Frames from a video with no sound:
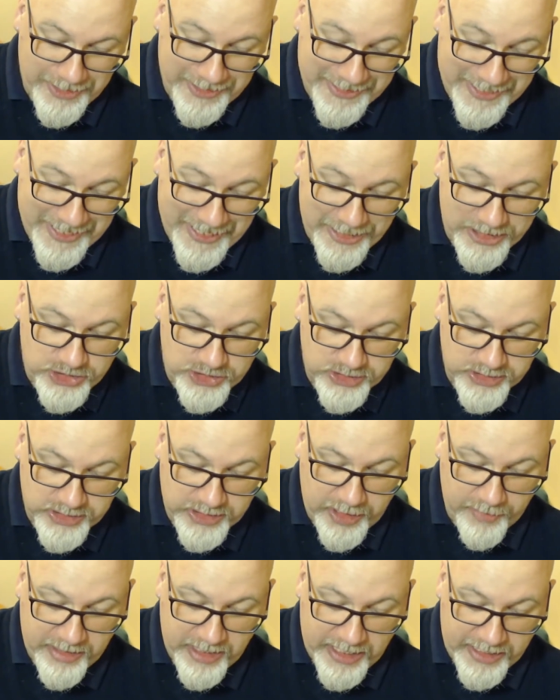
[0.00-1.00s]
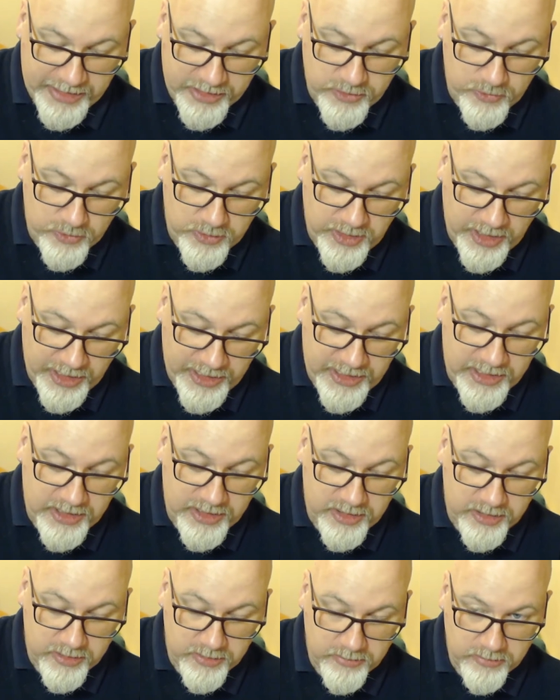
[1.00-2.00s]
And actually, I mean, I do
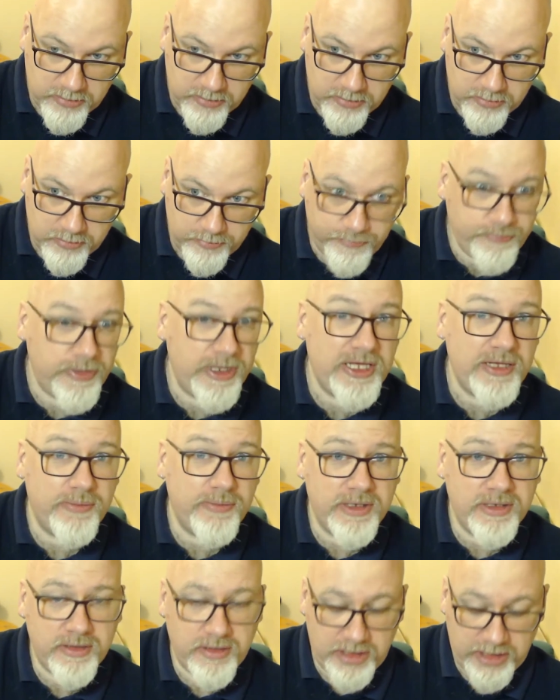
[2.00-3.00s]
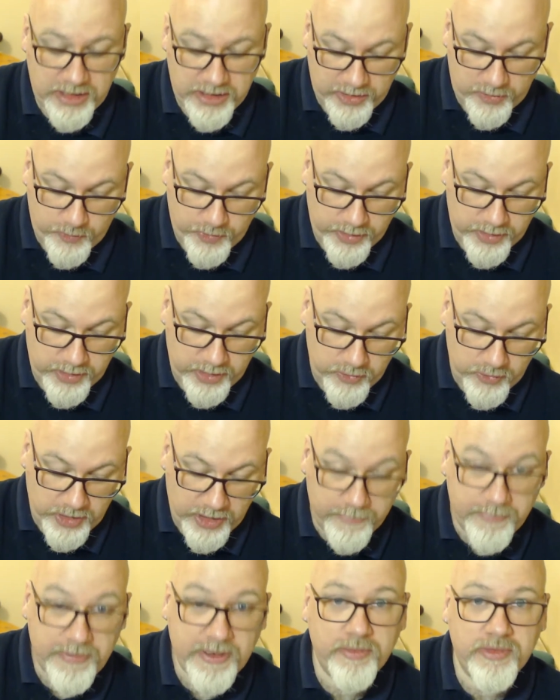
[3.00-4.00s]
like Pinkman e-liquid. I do
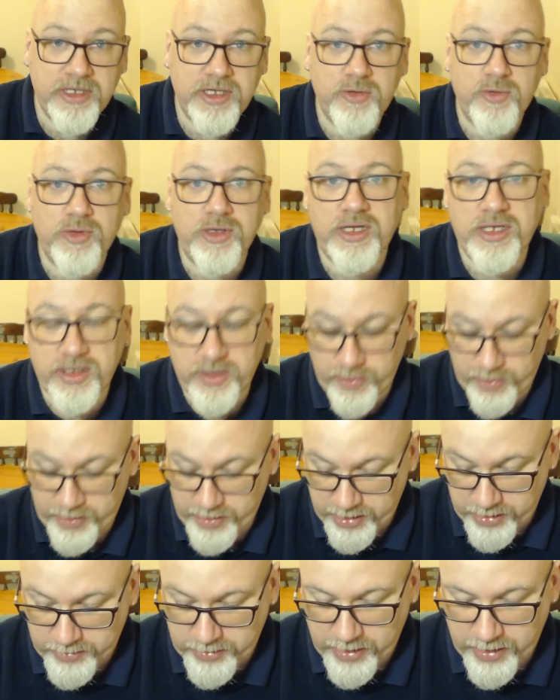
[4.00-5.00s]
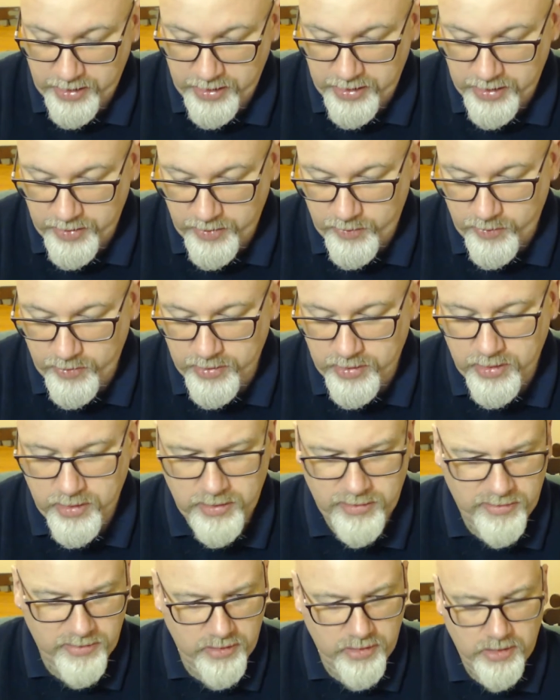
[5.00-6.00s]
like Pinkman e-liquid.
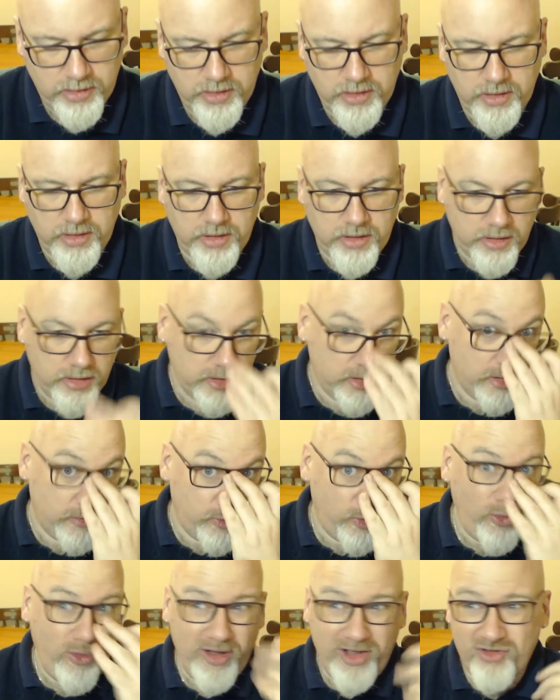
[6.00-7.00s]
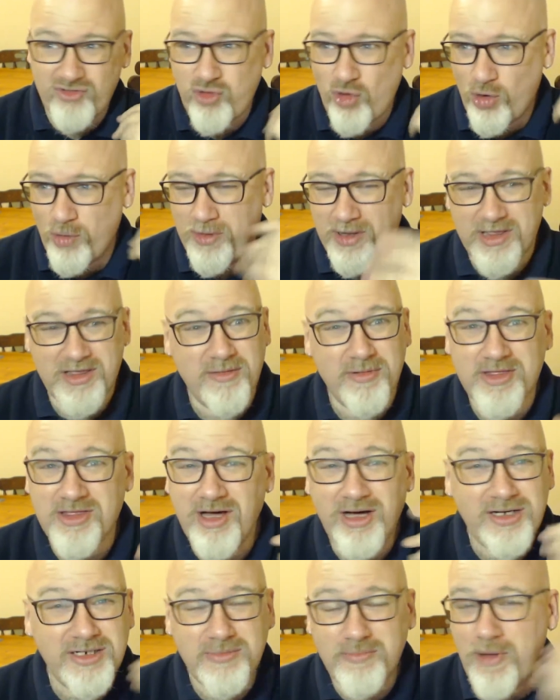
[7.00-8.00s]
What is wrong with my
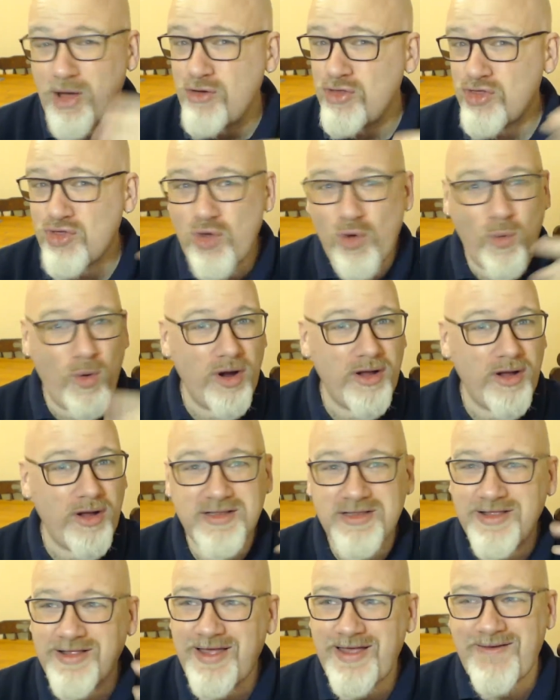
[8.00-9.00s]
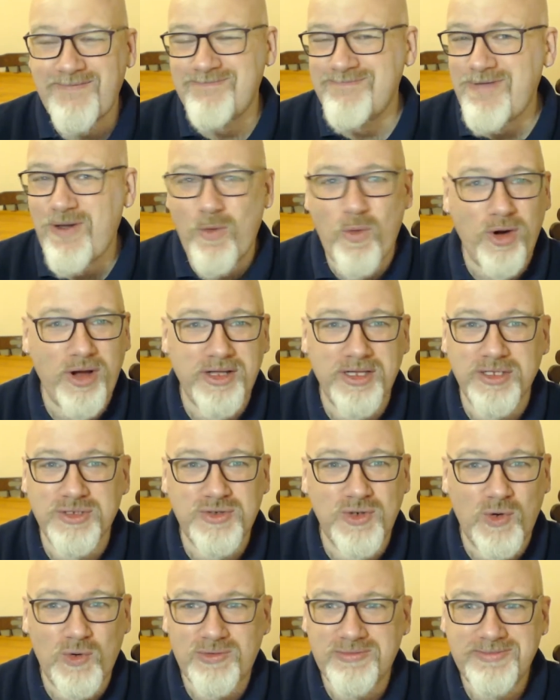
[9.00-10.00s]
tongue? Mouth's not working tonight. Not working
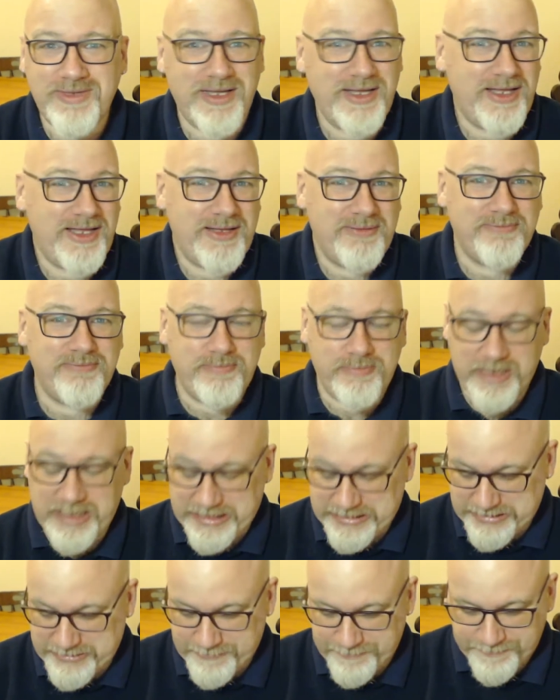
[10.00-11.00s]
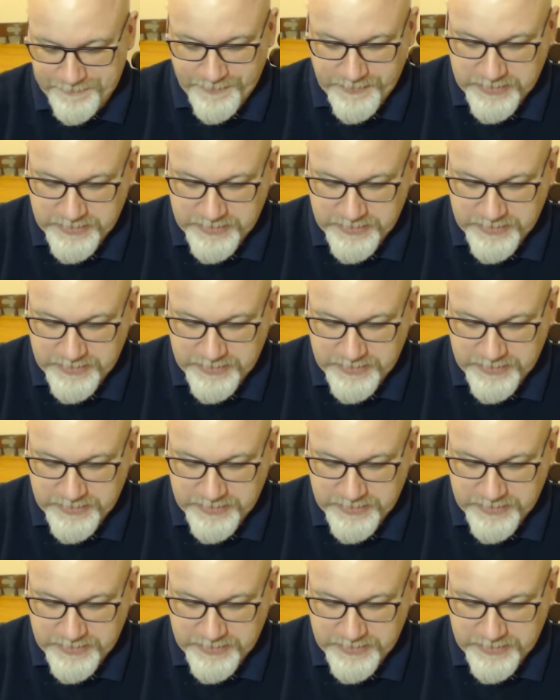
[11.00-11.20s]
at all. Pass.